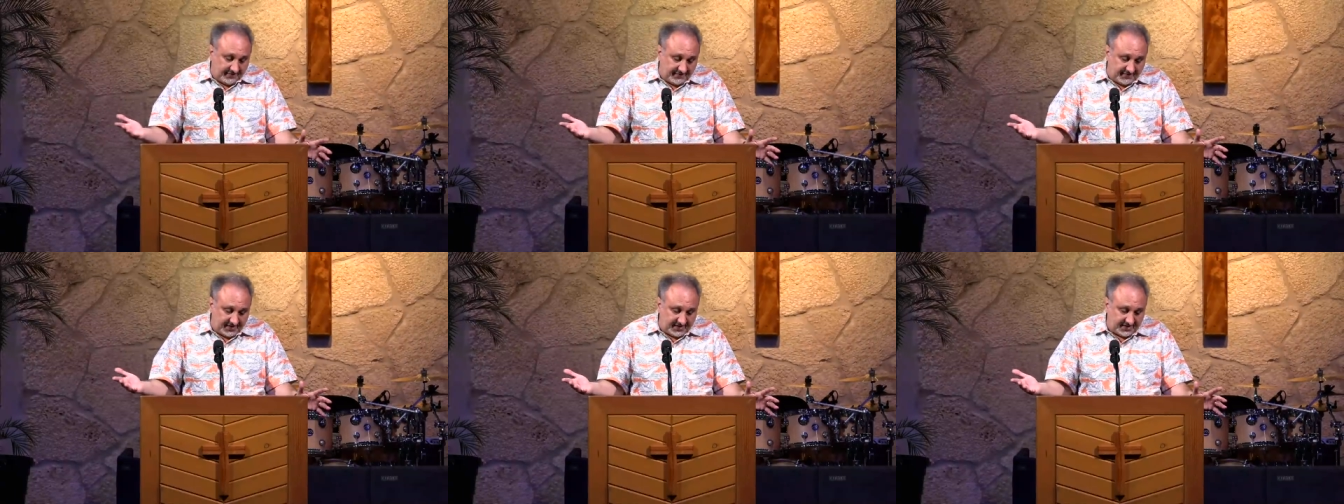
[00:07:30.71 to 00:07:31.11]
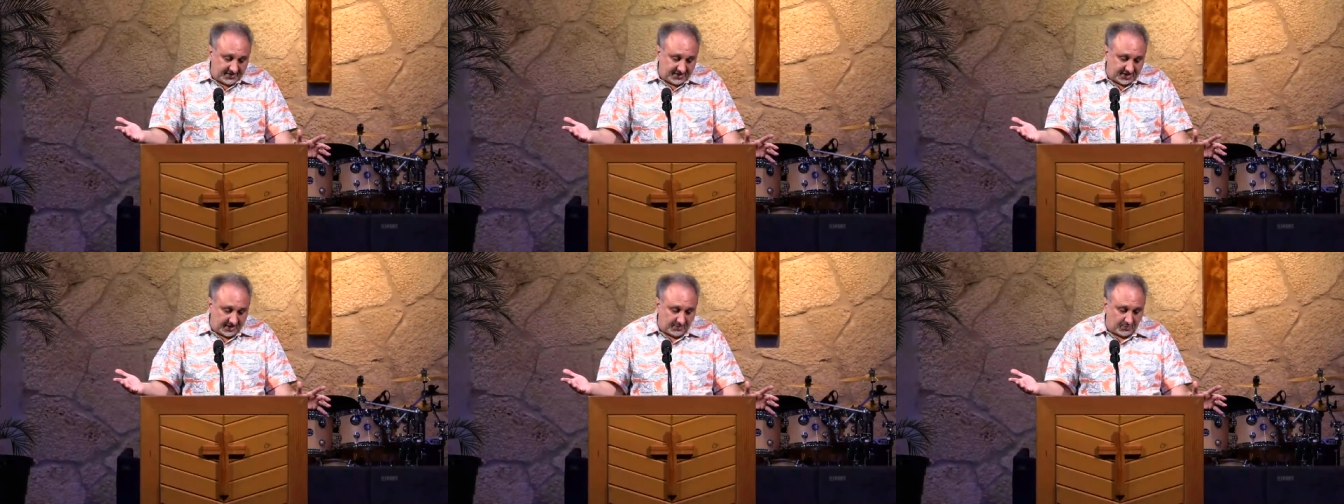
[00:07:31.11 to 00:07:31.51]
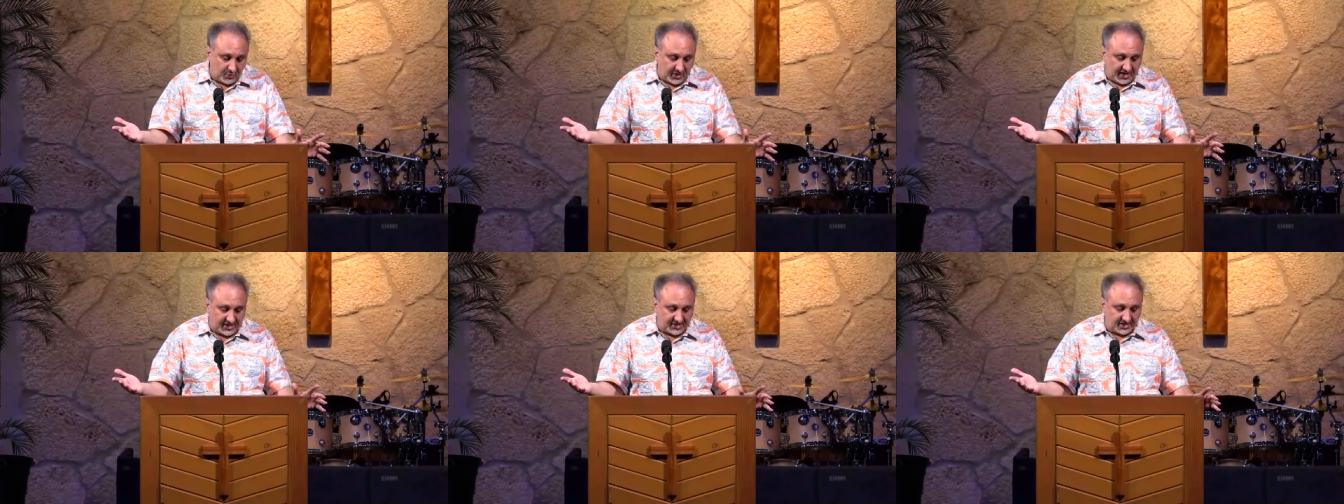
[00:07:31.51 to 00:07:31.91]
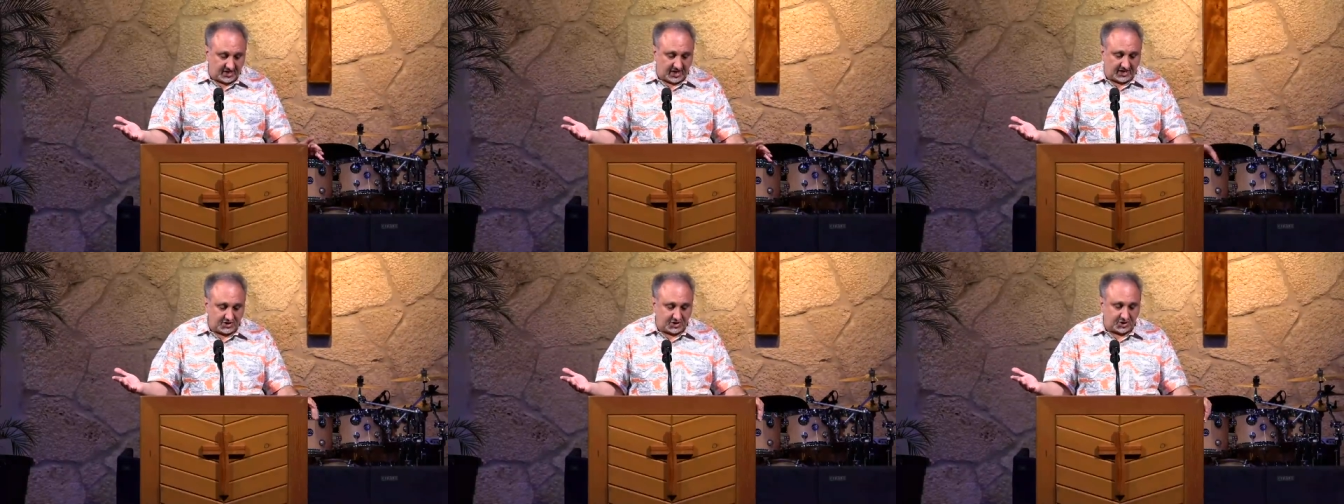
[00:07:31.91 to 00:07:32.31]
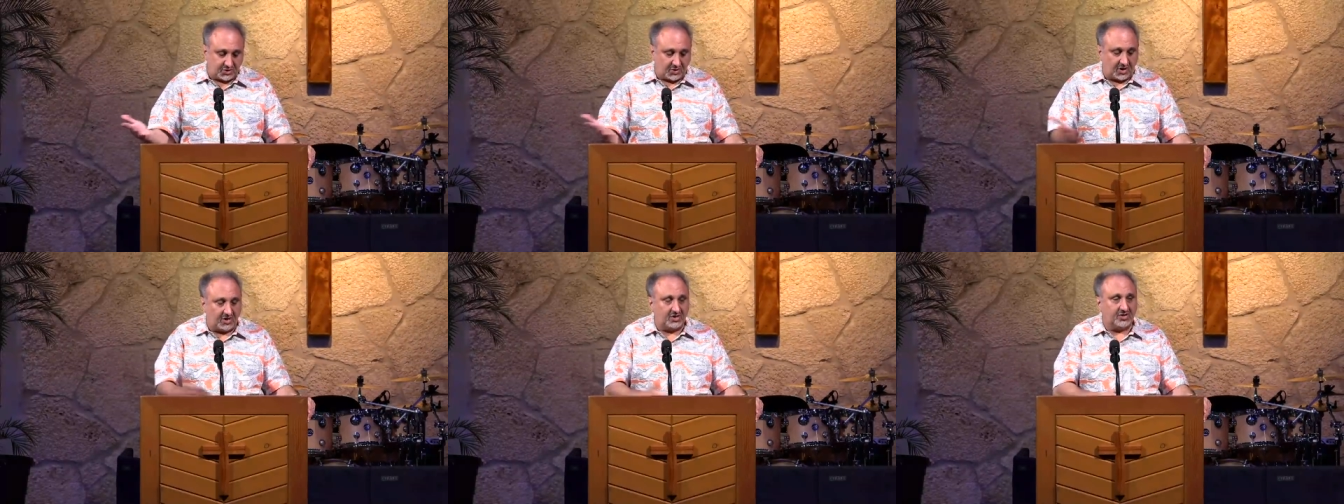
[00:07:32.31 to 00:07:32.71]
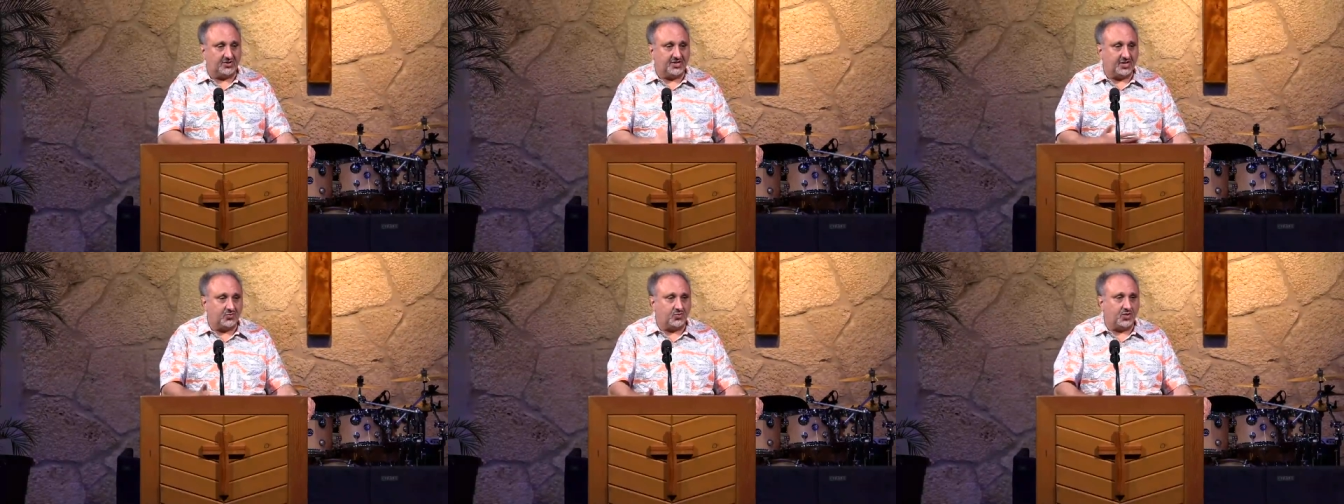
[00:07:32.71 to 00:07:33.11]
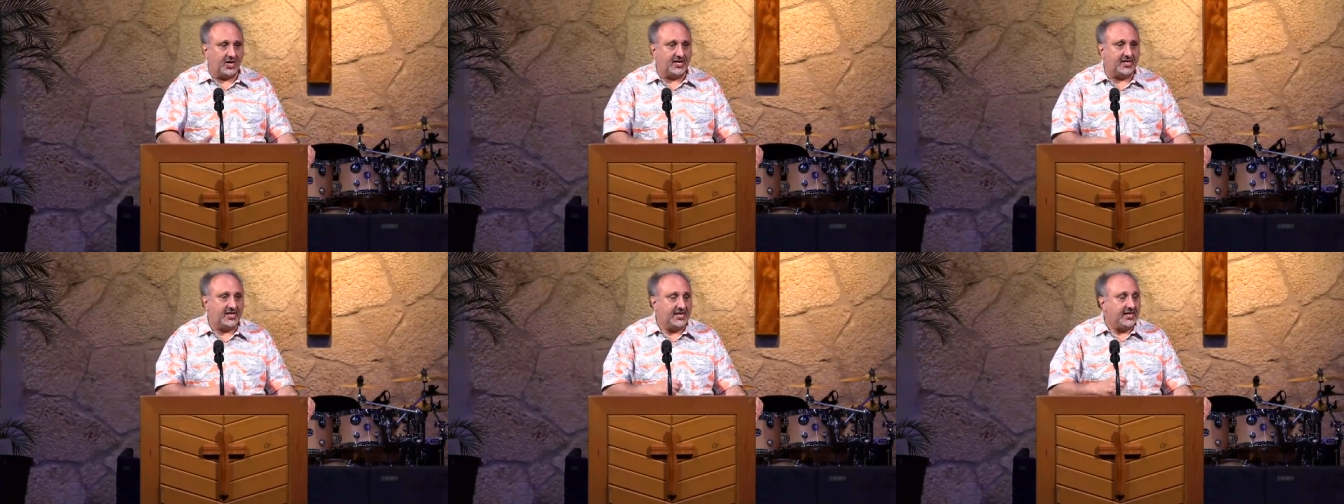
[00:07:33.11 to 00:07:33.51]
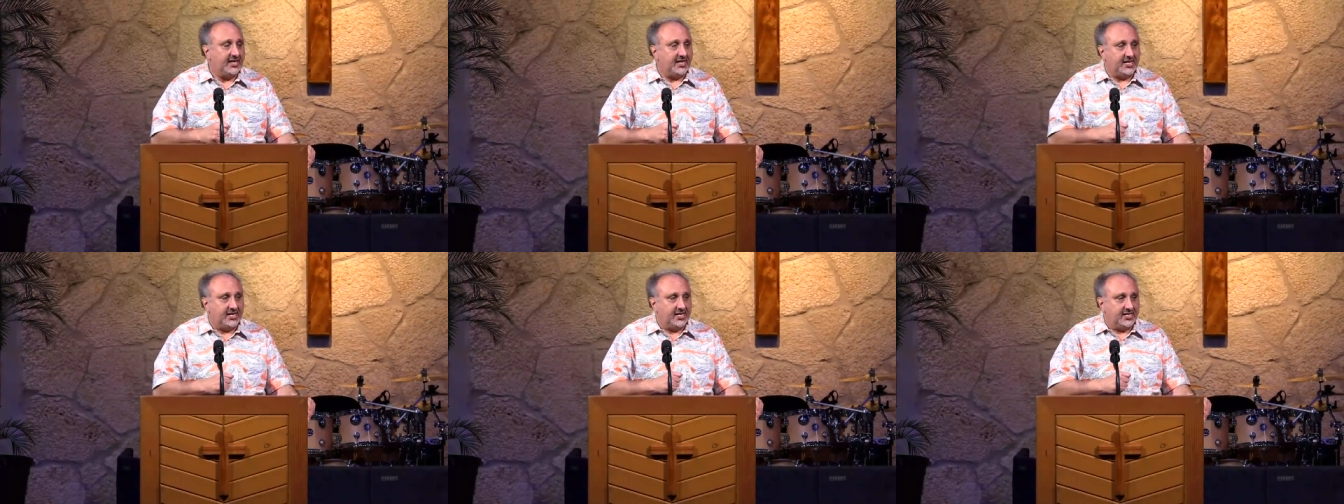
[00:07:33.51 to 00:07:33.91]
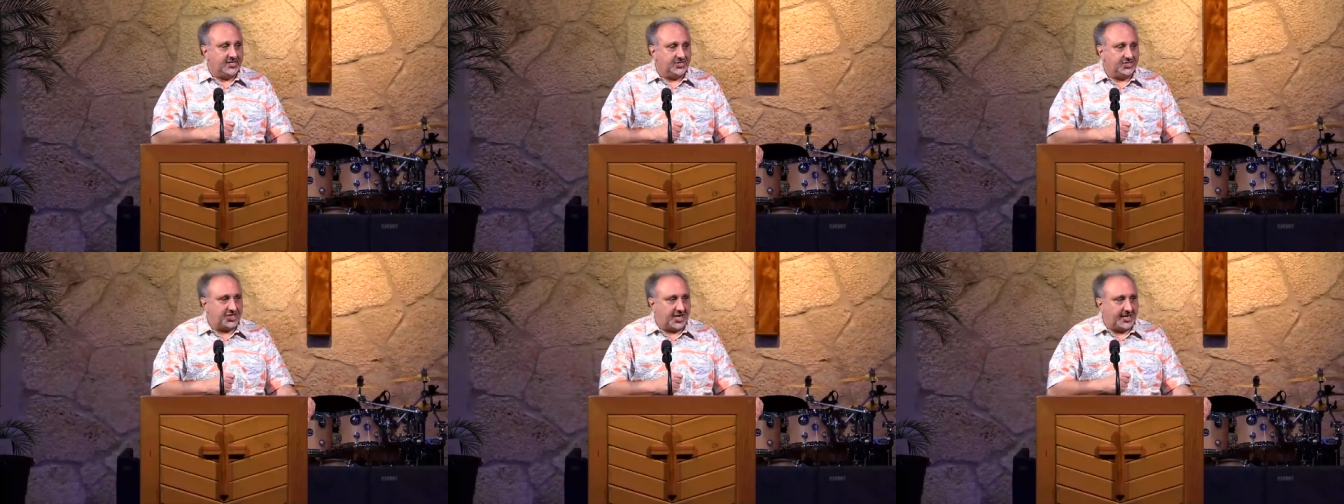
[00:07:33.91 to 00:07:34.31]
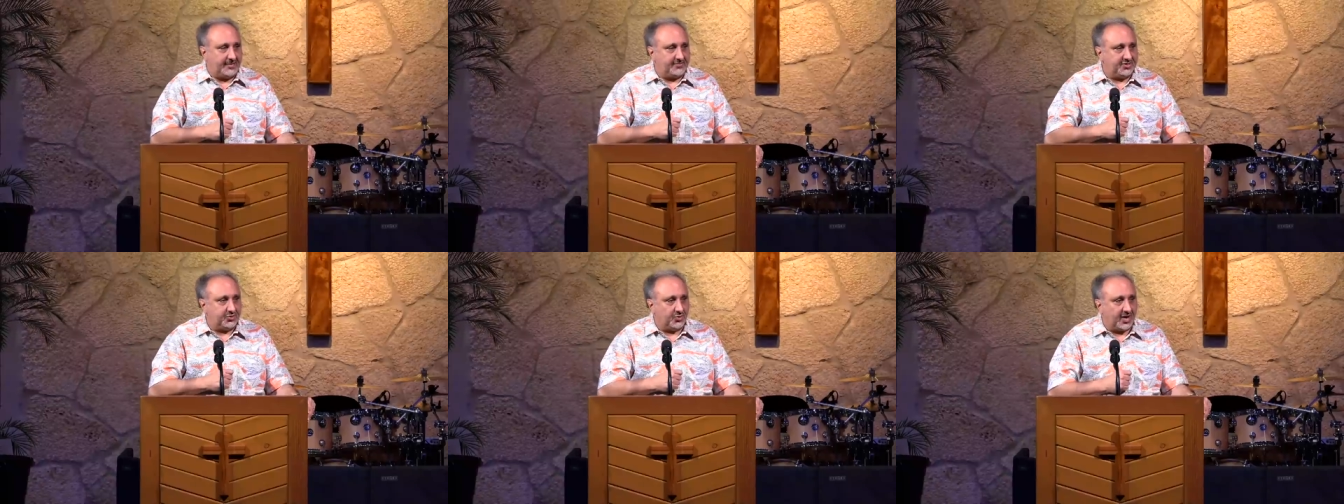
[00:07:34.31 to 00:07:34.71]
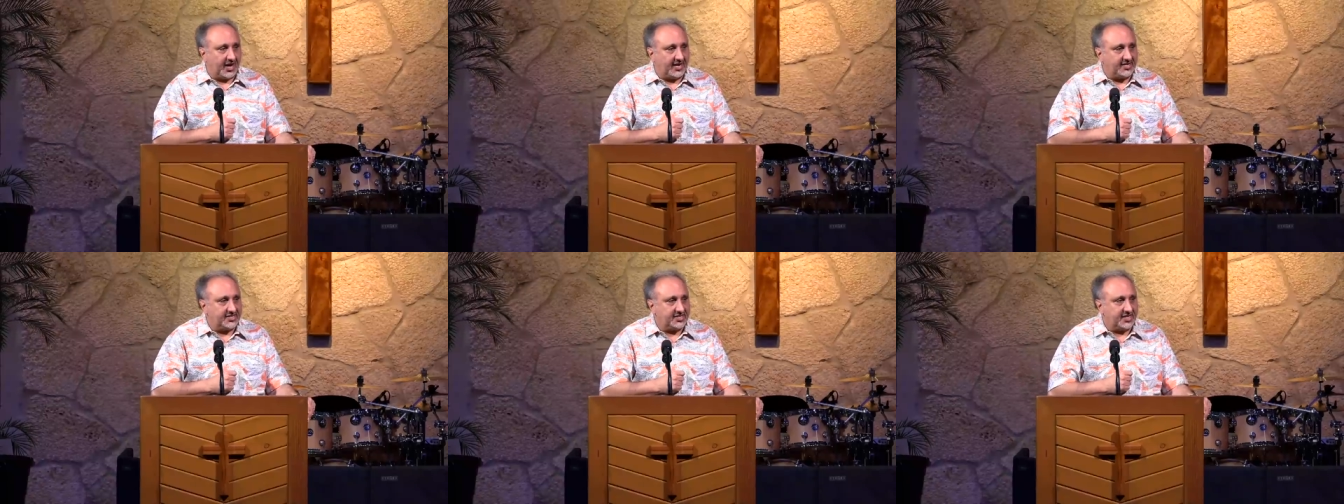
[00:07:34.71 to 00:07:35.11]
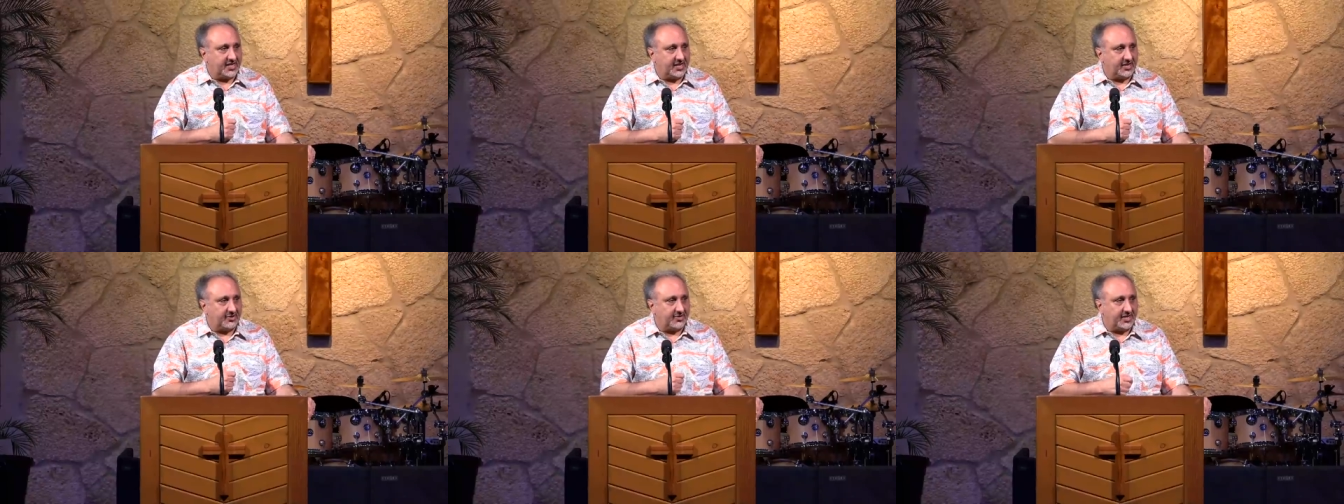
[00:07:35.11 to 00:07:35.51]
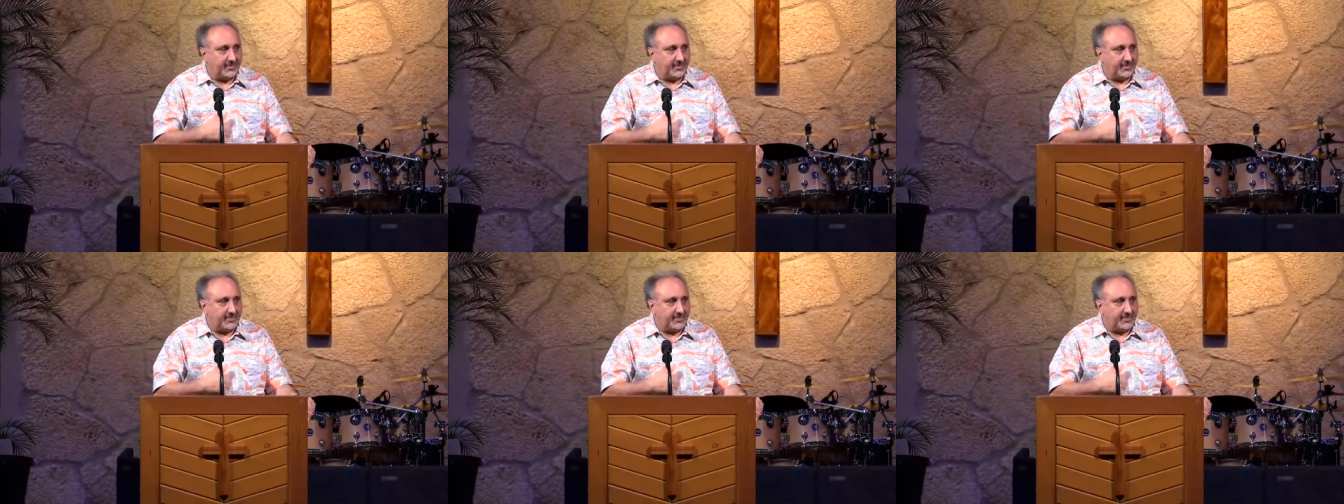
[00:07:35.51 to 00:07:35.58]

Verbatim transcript: if in some ways not stronger, than what James writes here.